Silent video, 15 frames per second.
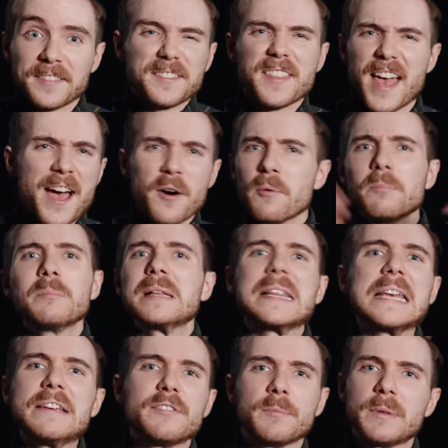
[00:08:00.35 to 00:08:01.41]
their
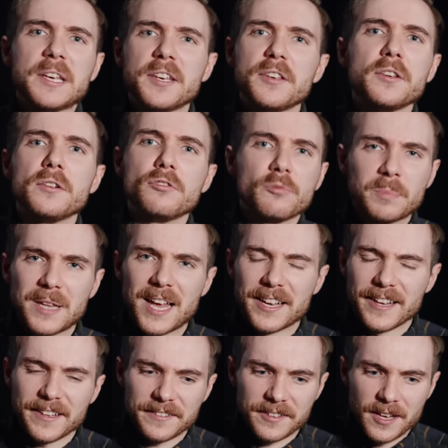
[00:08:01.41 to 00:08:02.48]
unbelievably huge
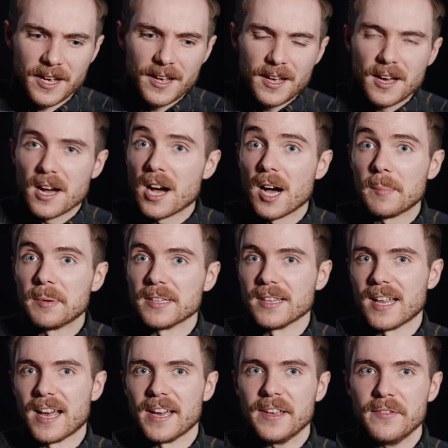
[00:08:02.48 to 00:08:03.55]
planets harbour
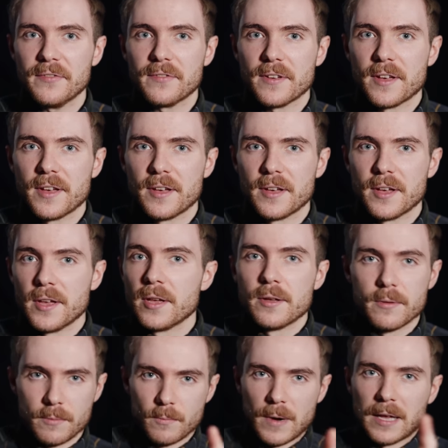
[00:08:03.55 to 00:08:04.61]
life?
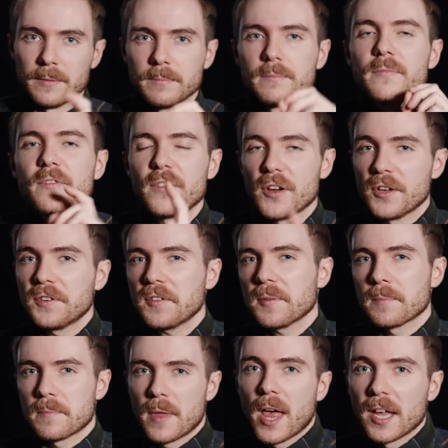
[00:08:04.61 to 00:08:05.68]
Well, first,
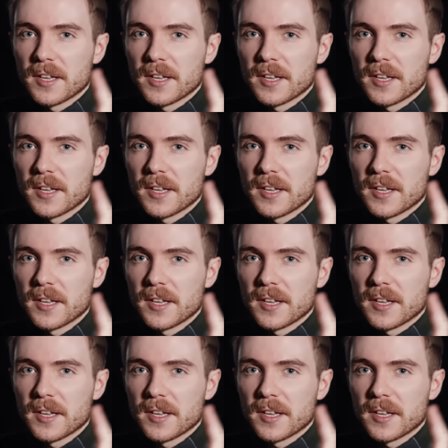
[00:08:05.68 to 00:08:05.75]
a